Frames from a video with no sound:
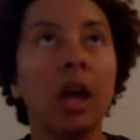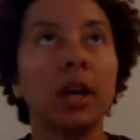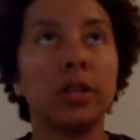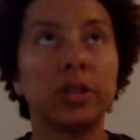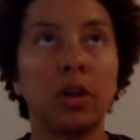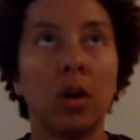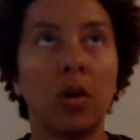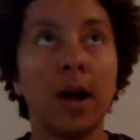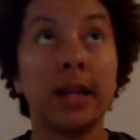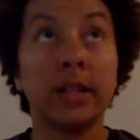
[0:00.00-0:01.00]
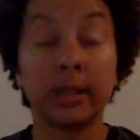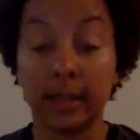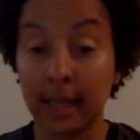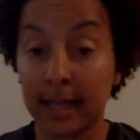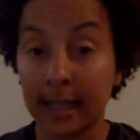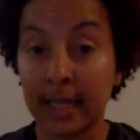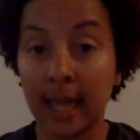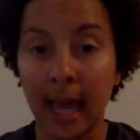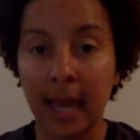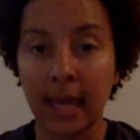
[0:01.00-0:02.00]
So I took the test
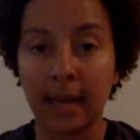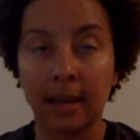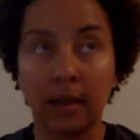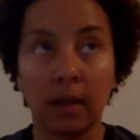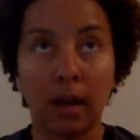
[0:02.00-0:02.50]
again